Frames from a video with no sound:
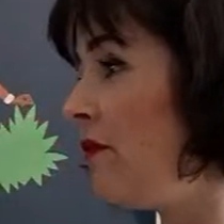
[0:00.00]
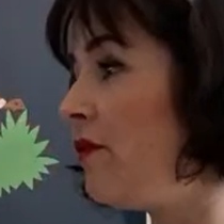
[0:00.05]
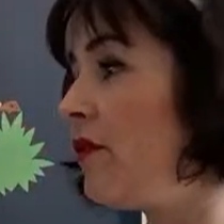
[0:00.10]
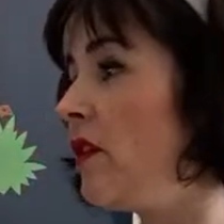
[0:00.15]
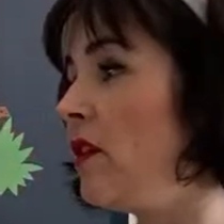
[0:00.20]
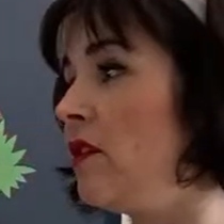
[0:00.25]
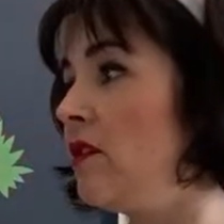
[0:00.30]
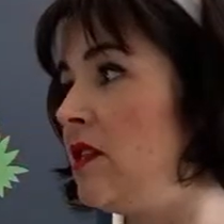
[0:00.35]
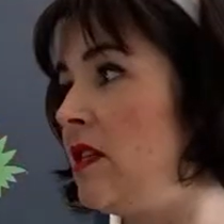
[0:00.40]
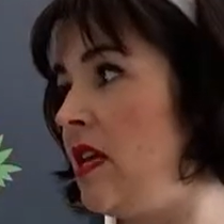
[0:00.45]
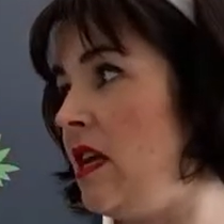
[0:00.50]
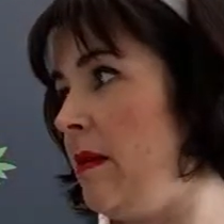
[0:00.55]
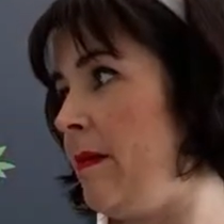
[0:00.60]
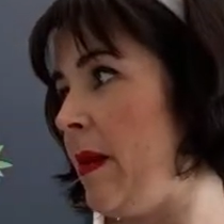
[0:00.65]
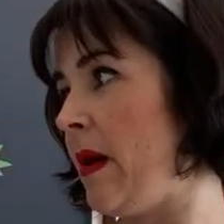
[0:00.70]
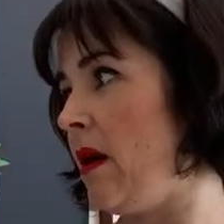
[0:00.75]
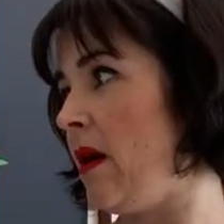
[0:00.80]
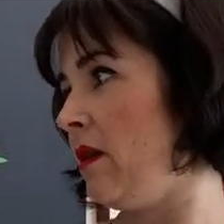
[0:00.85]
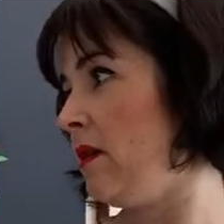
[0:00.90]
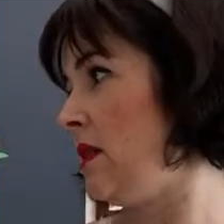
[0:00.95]
for your tea
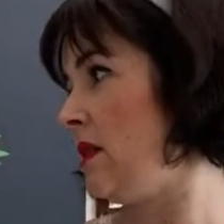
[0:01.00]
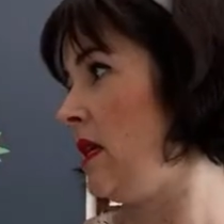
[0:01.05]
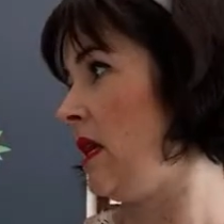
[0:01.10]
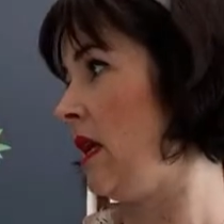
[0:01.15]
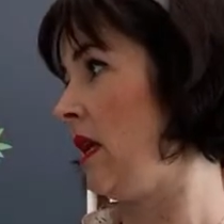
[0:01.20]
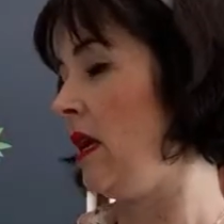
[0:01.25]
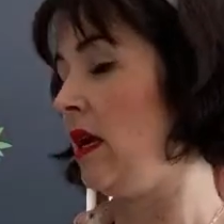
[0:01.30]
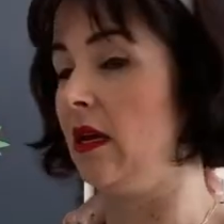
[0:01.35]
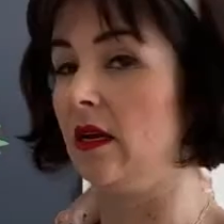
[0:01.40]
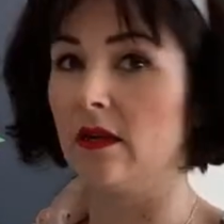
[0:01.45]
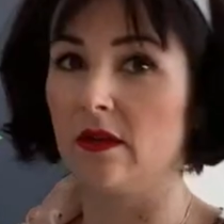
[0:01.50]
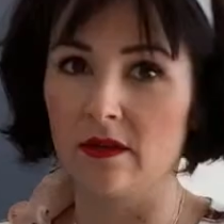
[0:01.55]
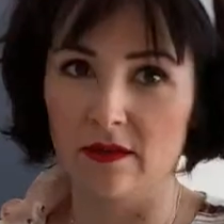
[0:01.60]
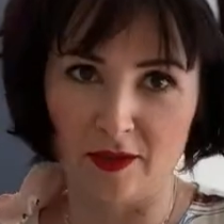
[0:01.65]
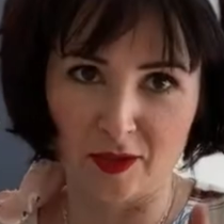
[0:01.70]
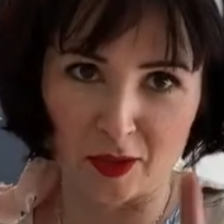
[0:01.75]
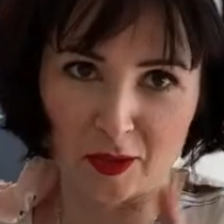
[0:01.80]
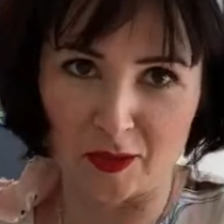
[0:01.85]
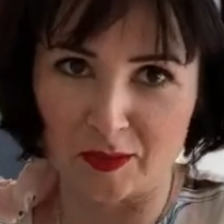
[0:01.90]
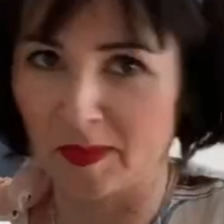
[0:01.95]
party.
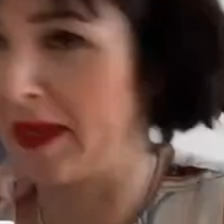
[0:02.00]
Excuse